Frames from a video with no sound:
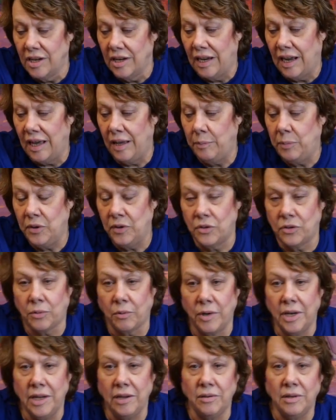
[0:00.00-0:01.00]
I put
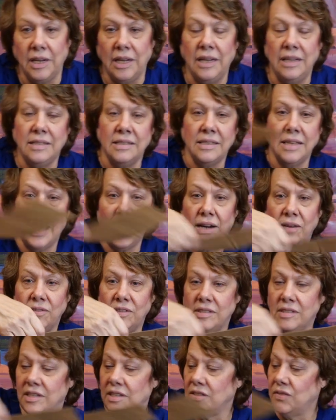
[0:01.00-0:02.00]
3 on each side of a
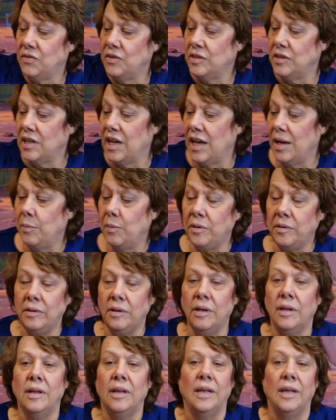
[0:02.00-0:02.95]
6-foot table,